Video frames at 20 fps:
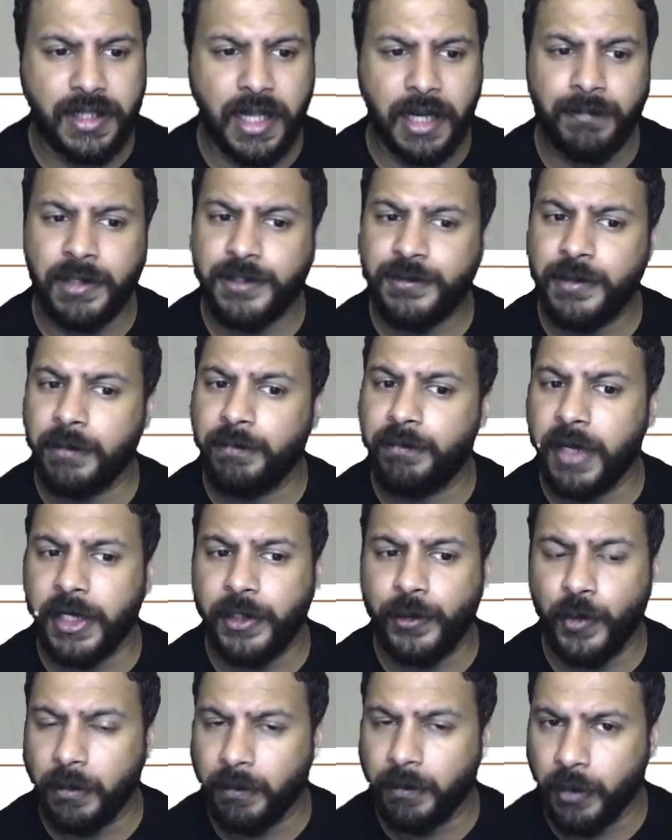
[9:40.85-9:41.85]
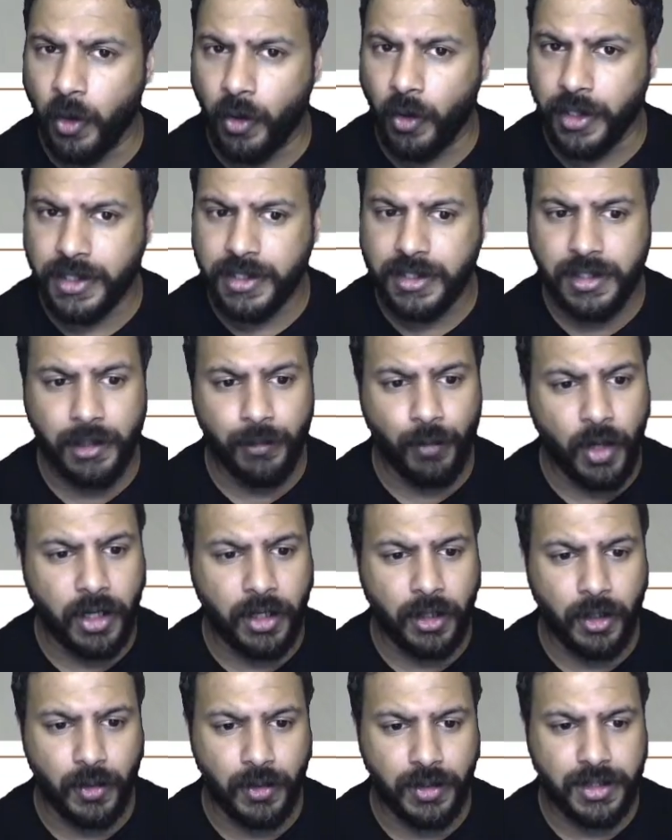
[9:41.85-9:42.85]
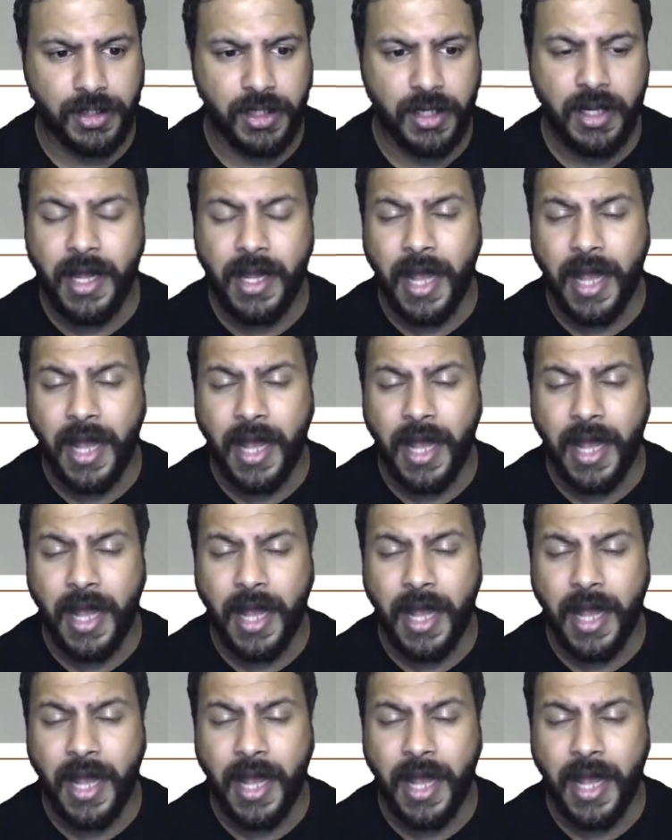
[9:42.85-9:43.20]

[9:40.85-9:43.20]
that must be paid to employees, the workloads,